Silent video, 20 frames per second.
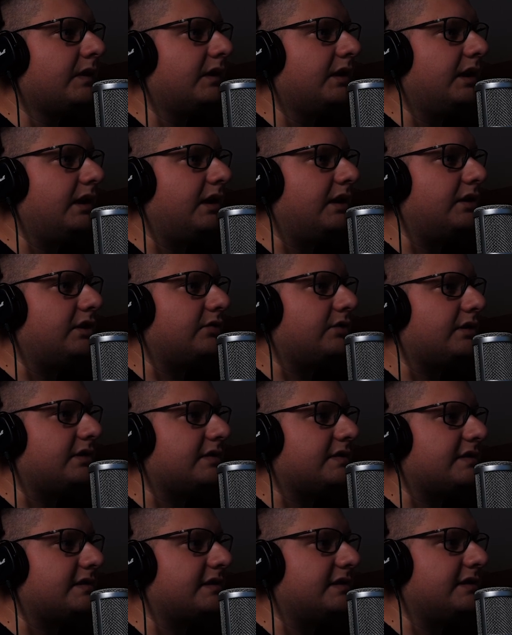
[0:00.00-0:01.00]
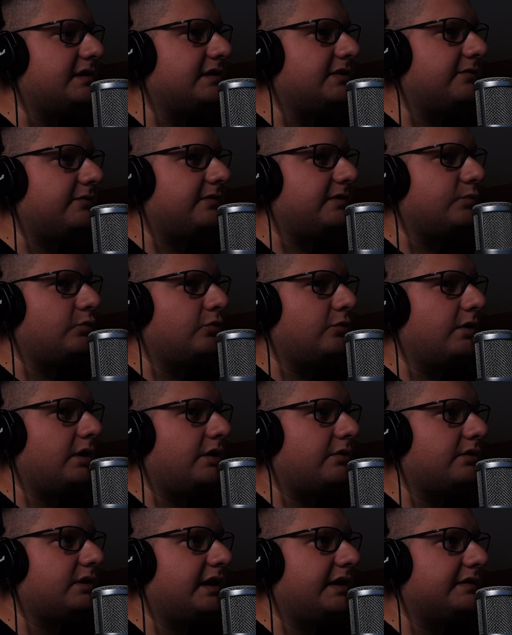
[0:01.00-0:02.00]
And you can see if we move
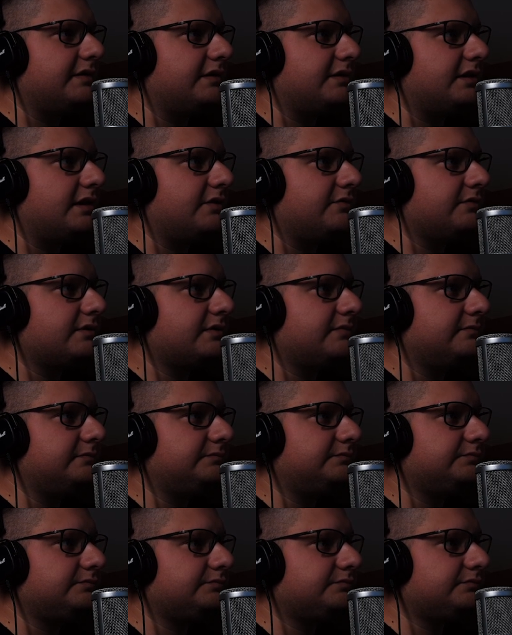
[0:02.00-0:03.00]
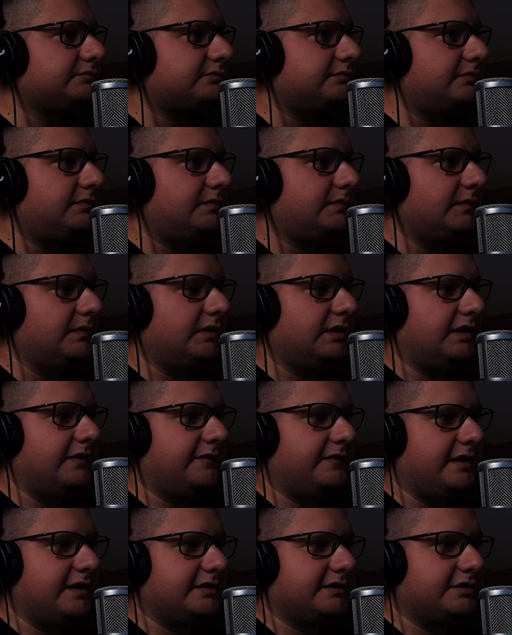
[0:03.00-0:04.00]
our light around, the
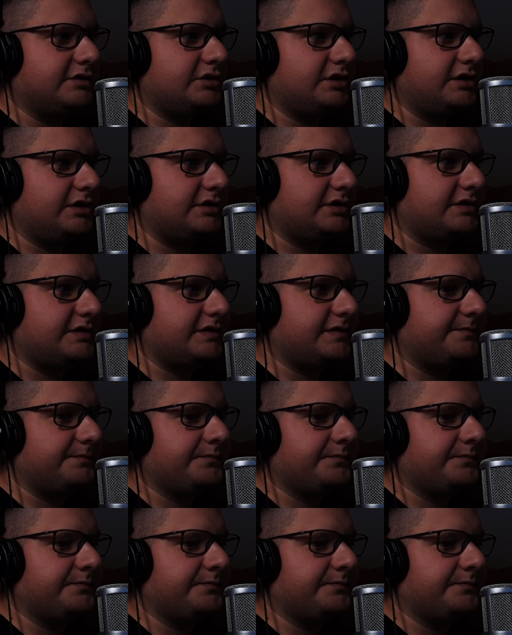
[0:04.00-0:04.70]
effect changes.